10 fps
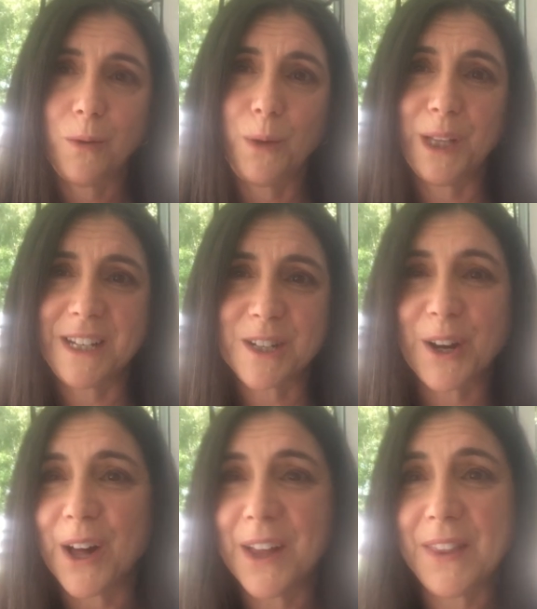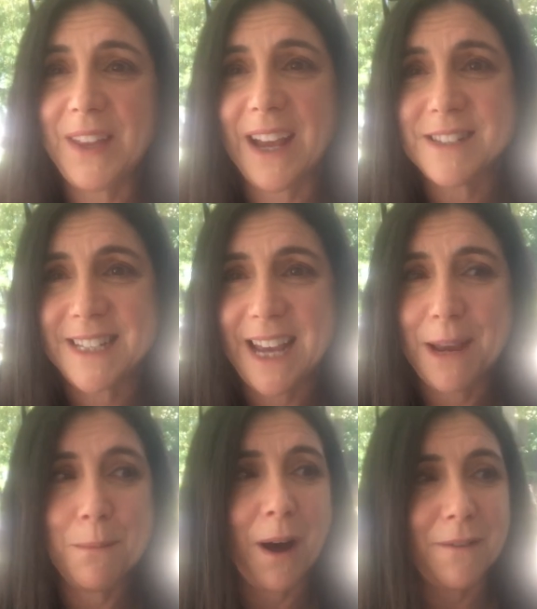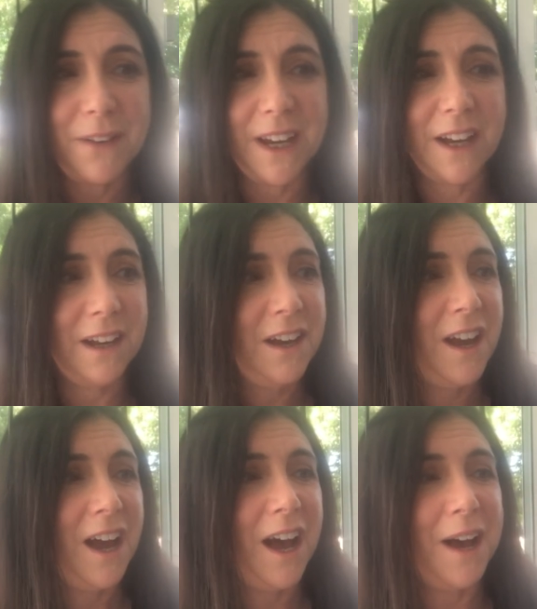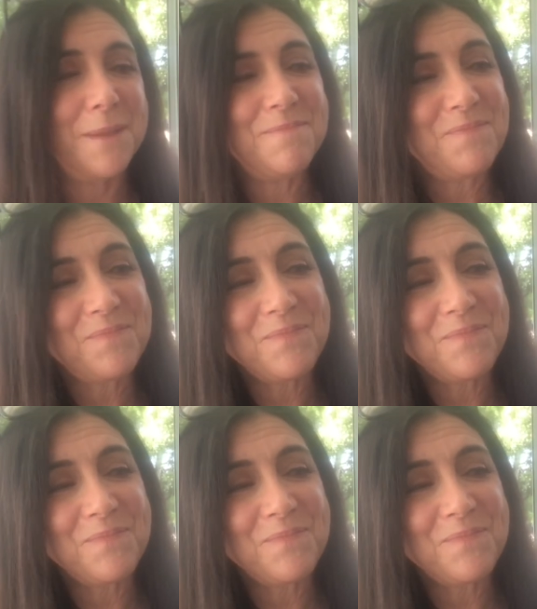We like to call it the SCA Mafia. Um,